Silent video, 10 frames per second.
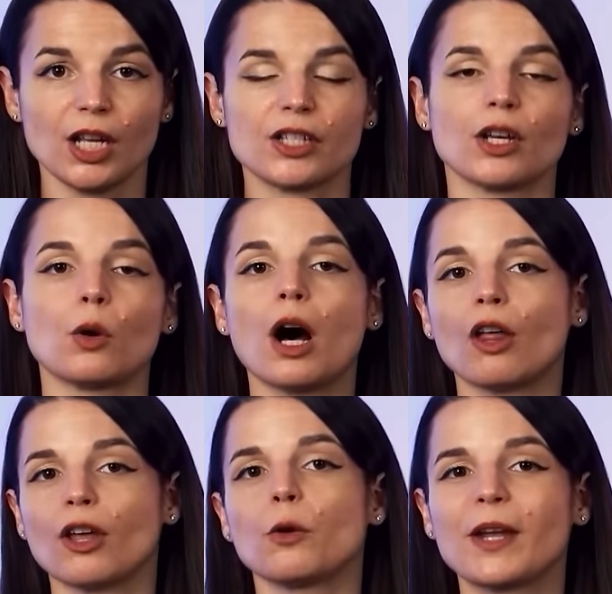So
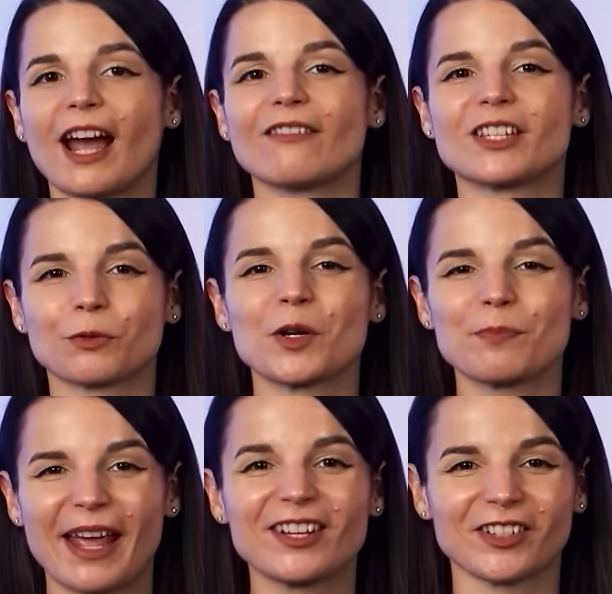although we have this word
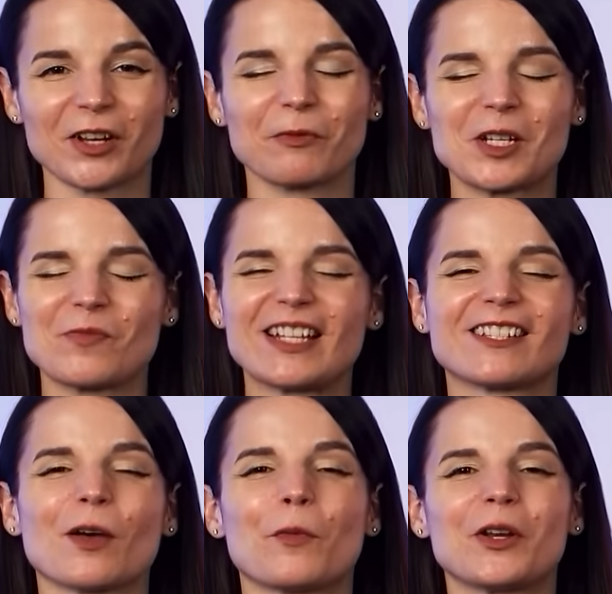patient, which means
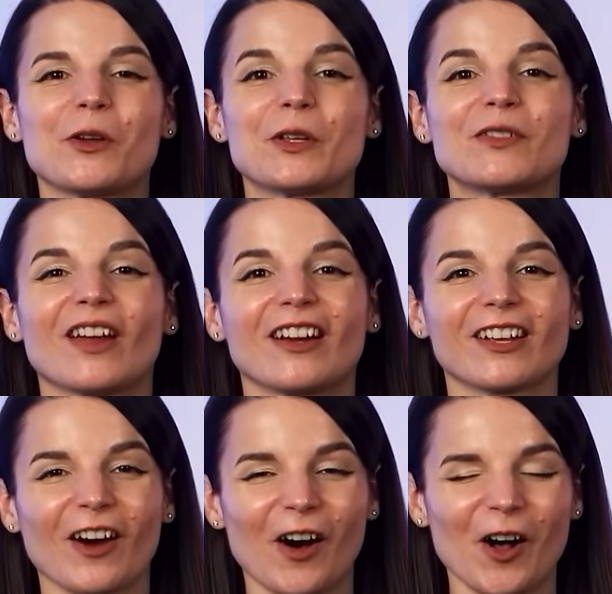someone who is very
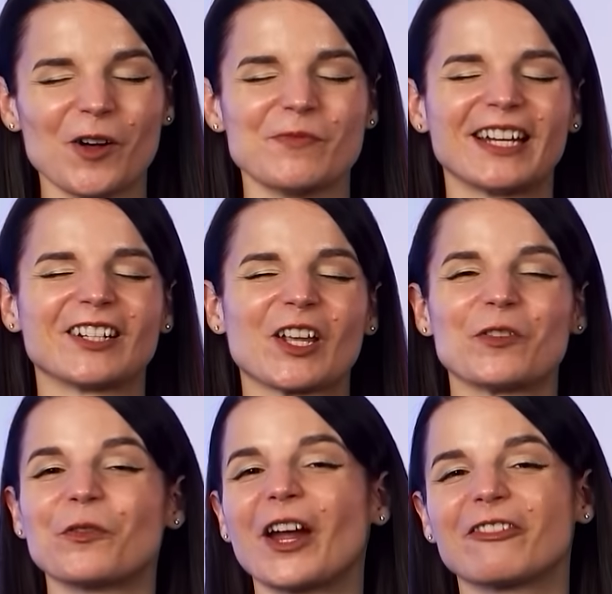calm and
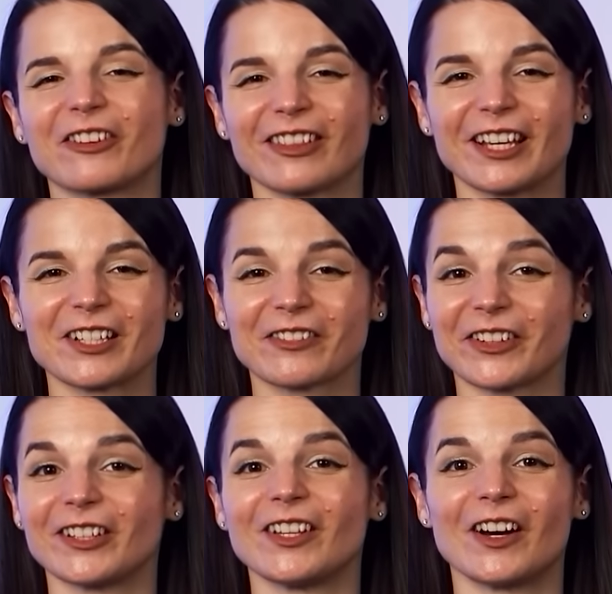can wait for things
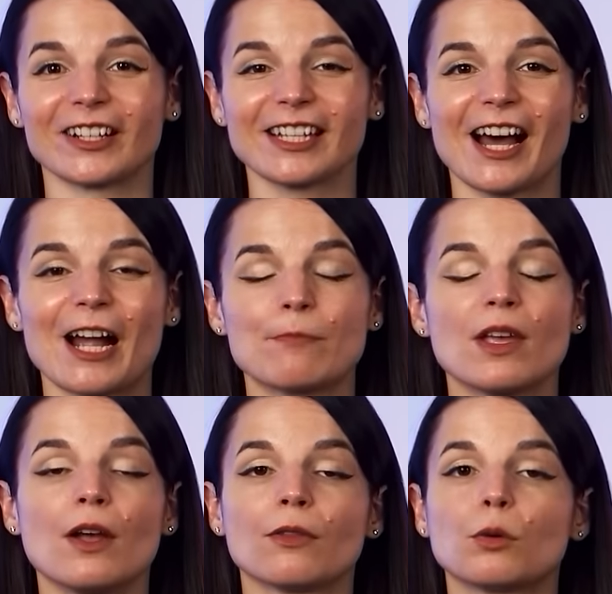for a long time,
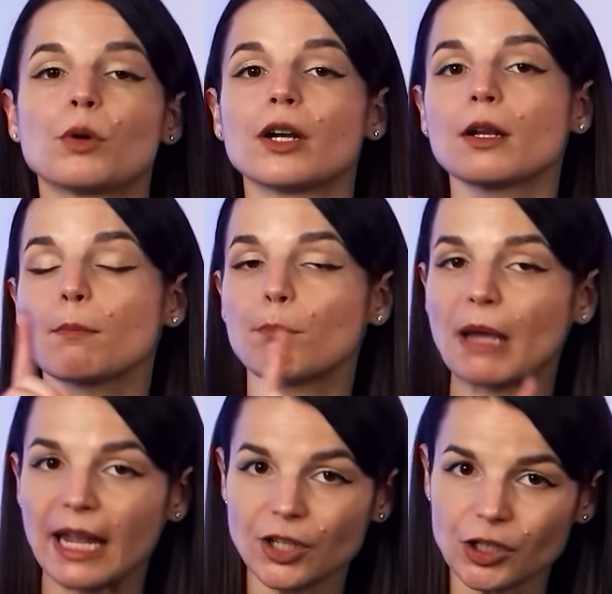the word
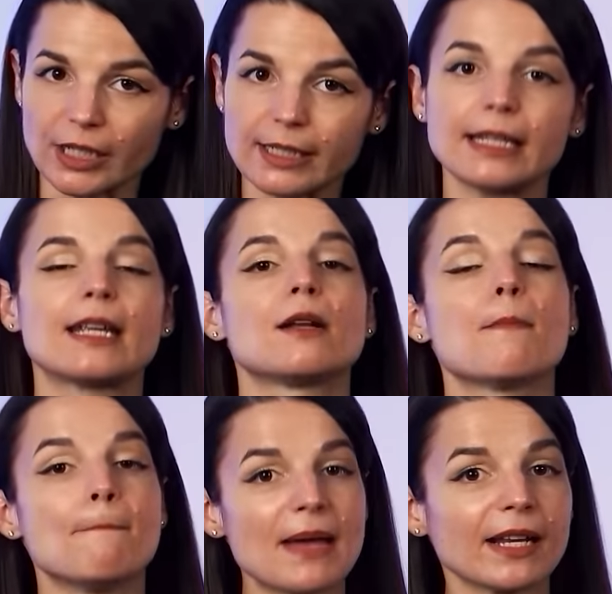patient in
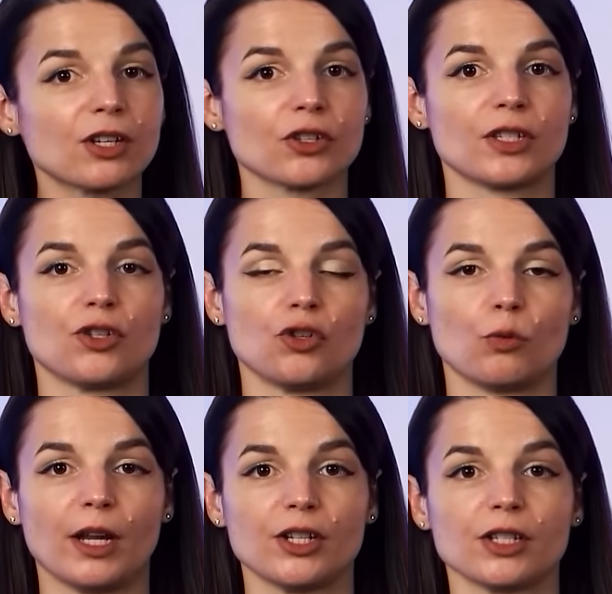medical
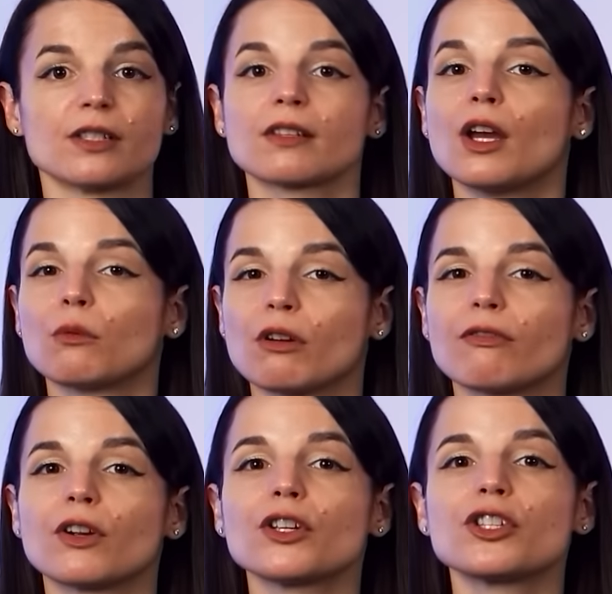situations
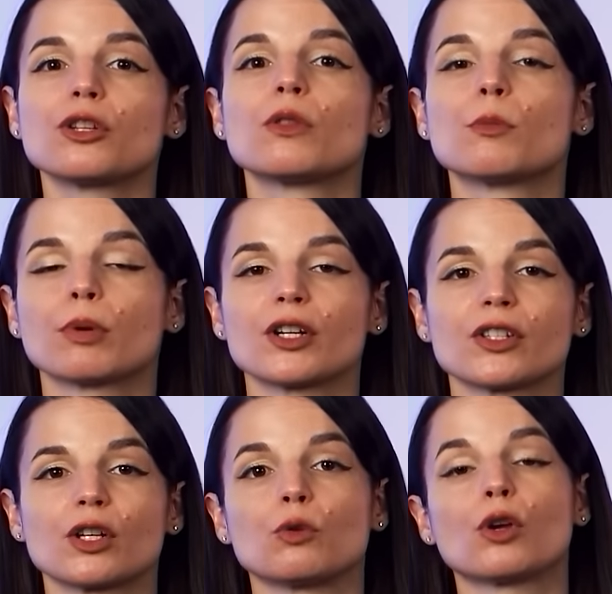refers to the
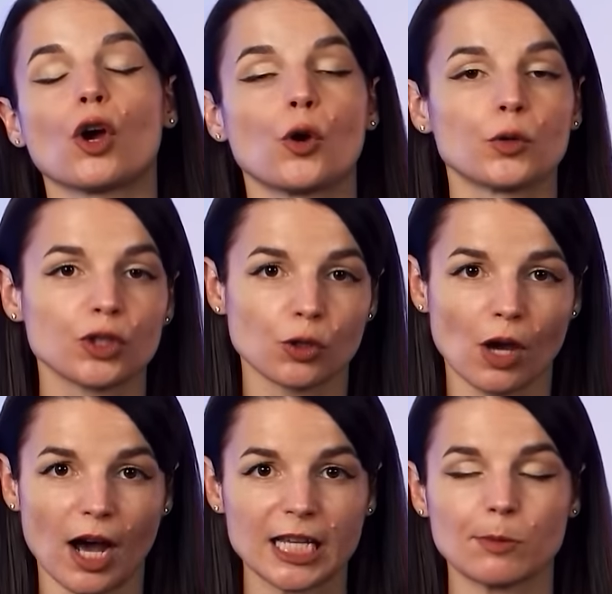person who goes to
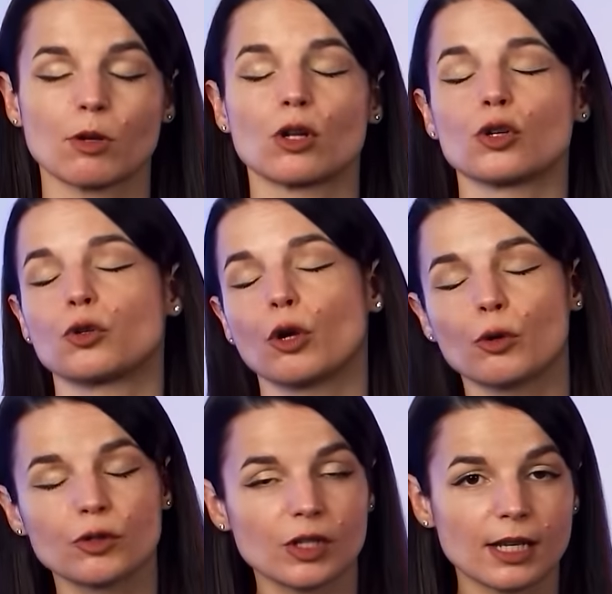the hospital, who
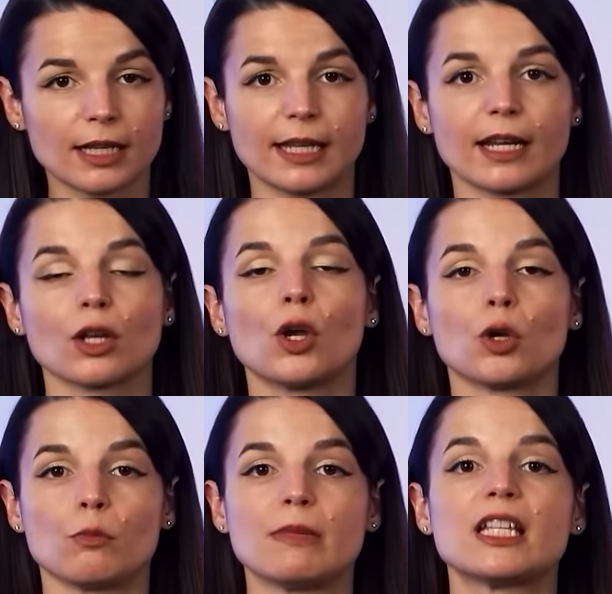goes to the clinic,
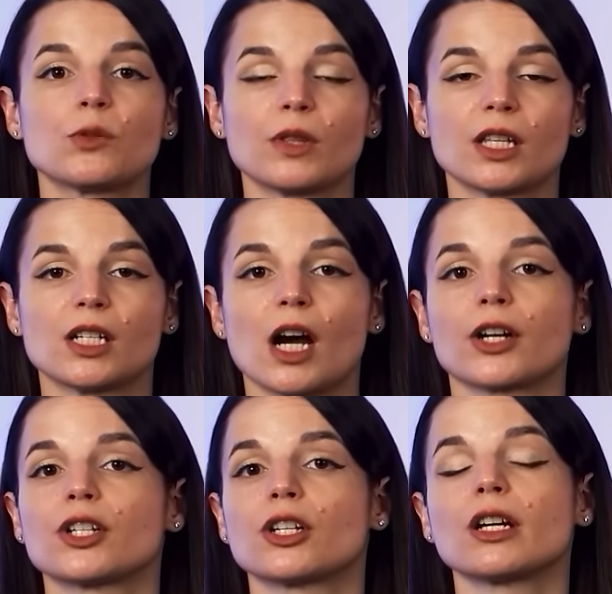who meets with the
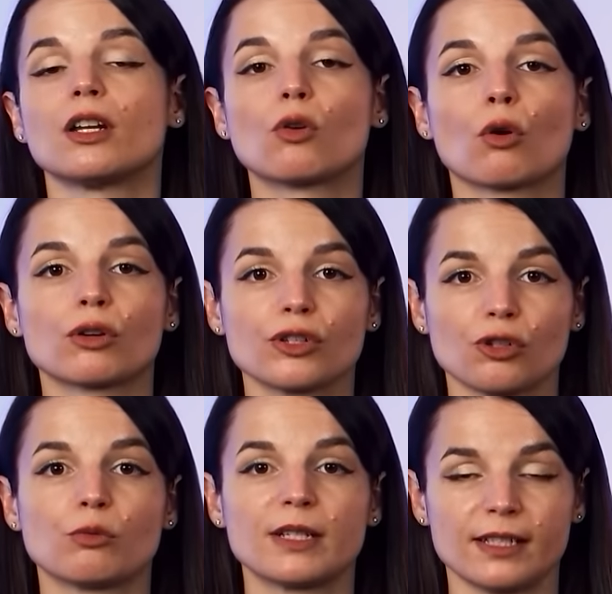doctor in order
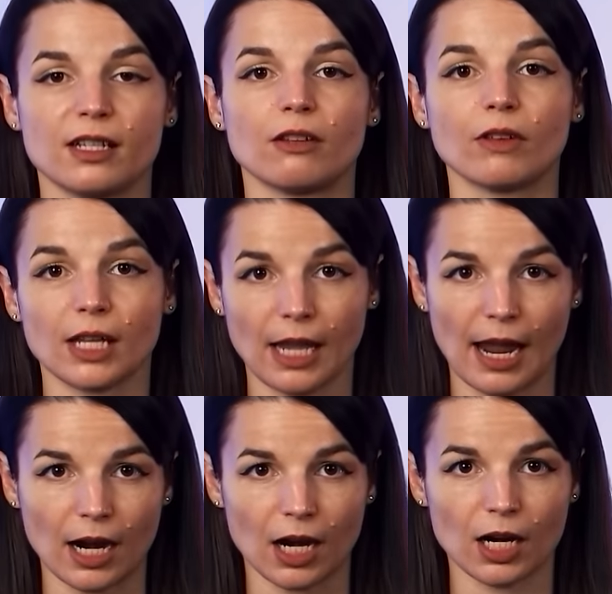to receive
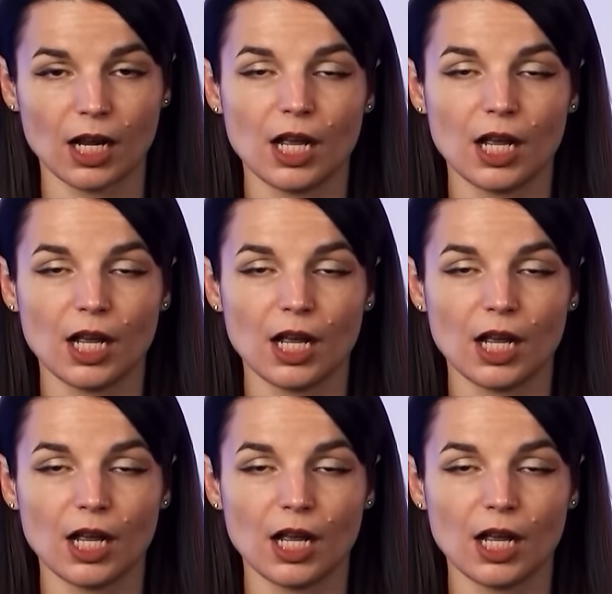care.